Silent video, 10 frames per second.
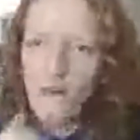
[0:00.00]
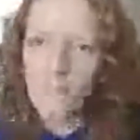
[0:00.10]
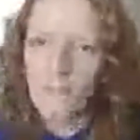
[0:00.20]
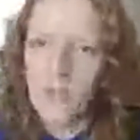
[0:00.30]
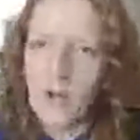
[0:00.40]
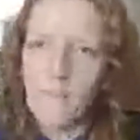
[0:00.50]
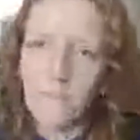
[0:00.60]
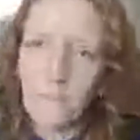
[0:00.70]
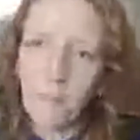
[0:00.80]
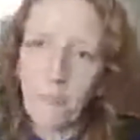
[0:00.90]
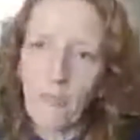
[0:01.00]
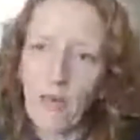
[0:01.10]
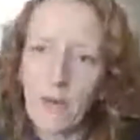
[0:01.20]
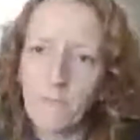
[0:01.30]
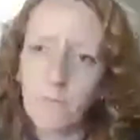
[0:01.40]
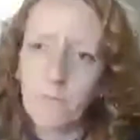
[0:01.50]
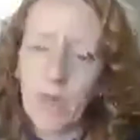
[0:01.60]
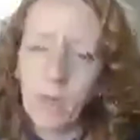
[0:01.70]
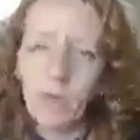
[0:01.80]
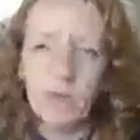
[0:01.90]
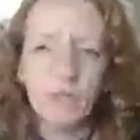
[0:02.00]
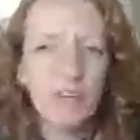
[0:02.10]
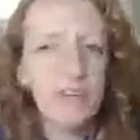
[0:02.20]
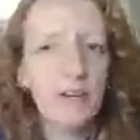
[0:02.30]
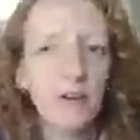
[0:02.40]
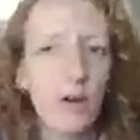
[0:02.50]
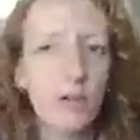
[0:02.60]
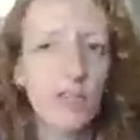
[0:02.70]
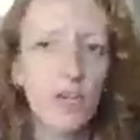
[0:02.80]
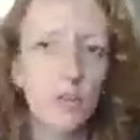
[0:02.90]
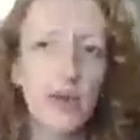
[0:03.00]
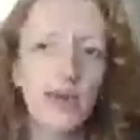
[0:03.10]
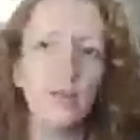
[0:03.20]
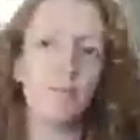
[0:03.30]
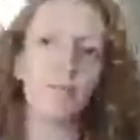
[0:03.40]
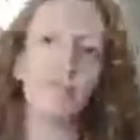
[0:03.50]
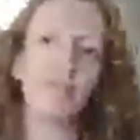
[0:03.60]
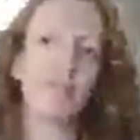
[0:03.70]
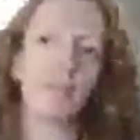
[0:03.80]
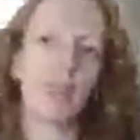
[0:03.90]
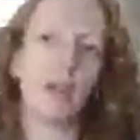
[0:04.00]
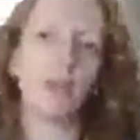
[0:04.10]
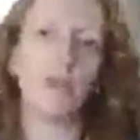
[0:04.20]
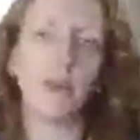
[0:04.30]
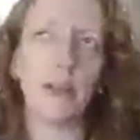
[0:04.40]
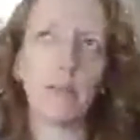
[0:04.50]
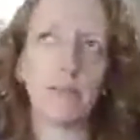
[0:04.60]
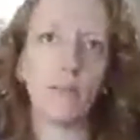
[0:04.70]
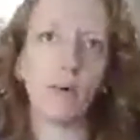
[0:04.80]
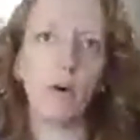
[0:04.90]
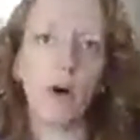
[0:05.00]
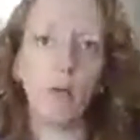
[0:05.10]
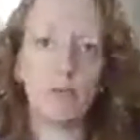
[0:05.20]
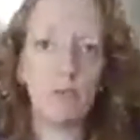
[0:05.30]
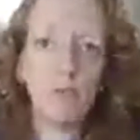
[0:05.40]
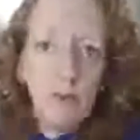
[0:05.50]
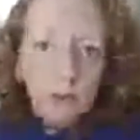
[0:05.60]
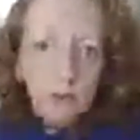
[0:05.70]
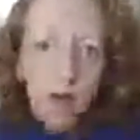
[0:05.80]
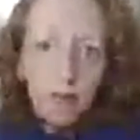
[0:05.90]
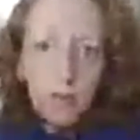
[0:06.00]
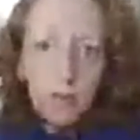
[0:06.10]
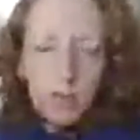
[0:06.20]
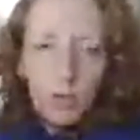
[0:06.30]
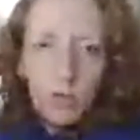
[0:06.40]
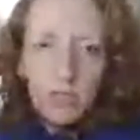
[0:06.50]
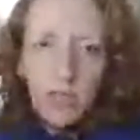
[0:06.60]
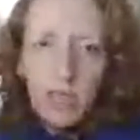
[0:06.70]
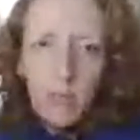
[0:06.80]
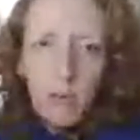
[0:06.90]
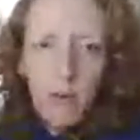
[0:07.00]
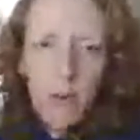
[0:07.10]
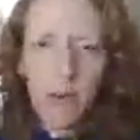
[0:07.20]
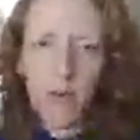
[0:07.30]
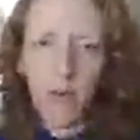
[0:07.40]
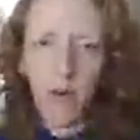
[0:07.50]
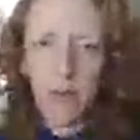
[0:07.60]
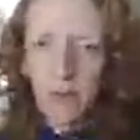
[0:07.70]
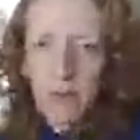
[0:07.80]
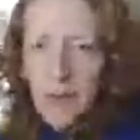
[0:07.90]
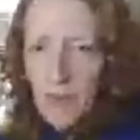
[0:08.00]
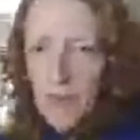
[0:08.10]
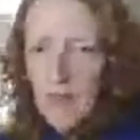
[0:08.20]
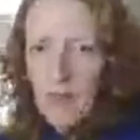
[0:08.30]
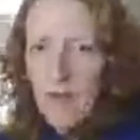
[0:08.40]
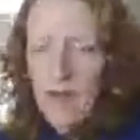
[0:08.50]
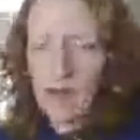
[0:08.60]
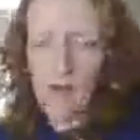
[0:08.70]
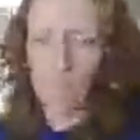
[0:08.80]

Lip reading: So it wasn't really not turning my hip, Bryn. It was more I was bringing my arms up too steep rather than taking them around the back.